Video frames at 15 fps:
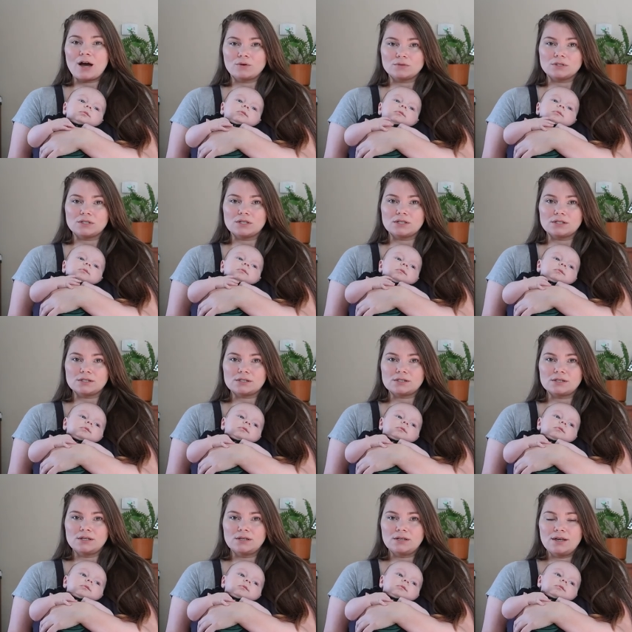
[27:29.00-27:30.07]

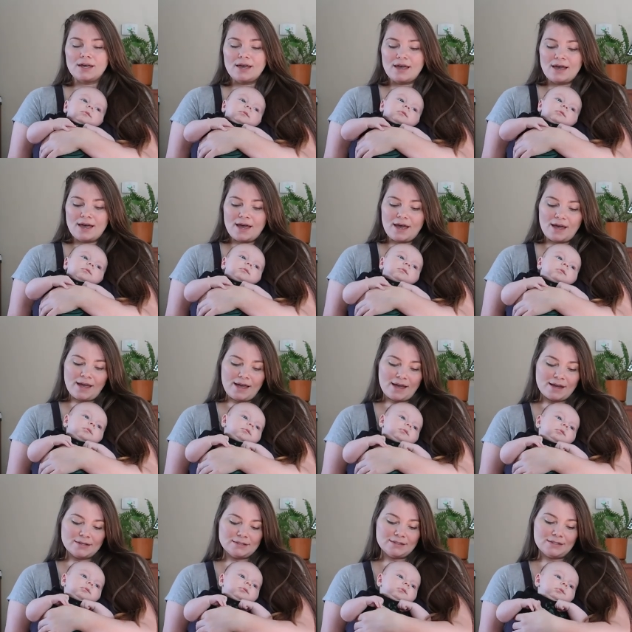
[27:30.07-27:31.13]
ounces,
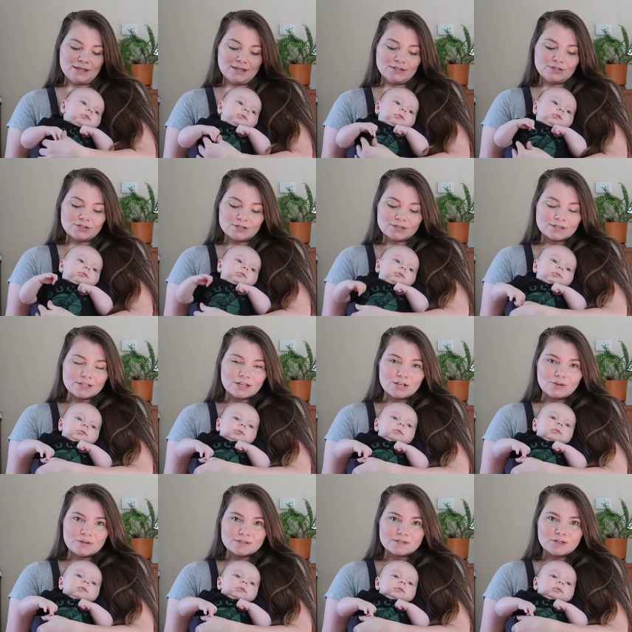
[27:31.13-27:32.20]
and he's just the
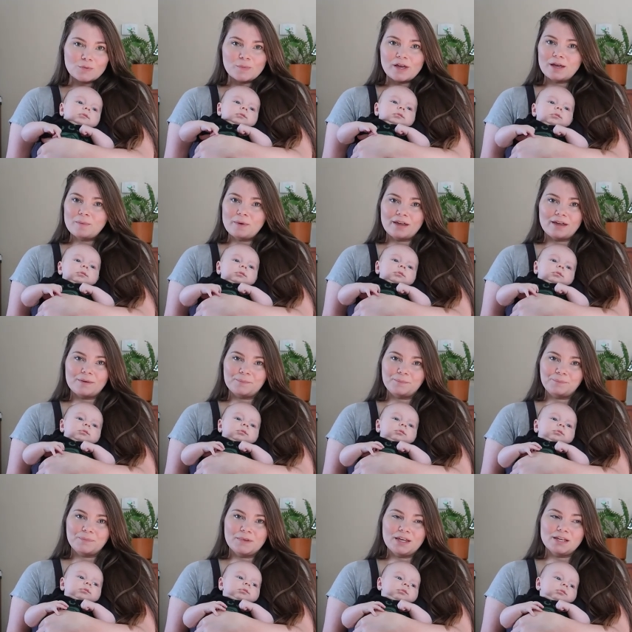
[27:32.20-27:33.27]
cutest little baby.
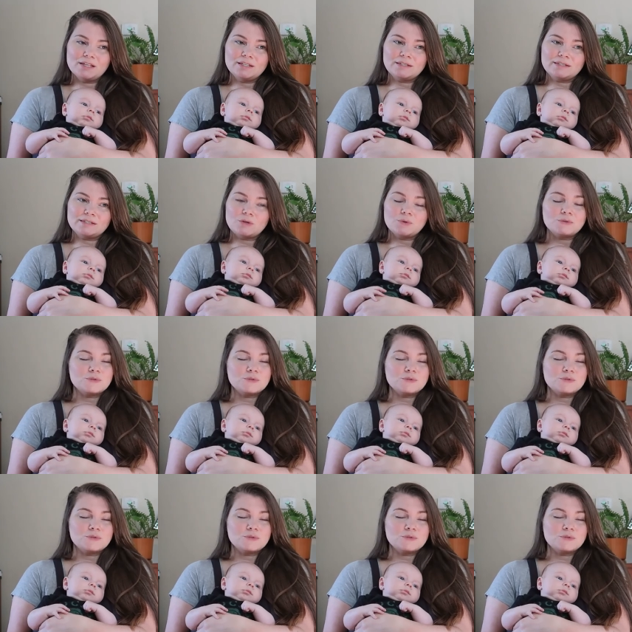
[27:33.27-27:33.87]
He's so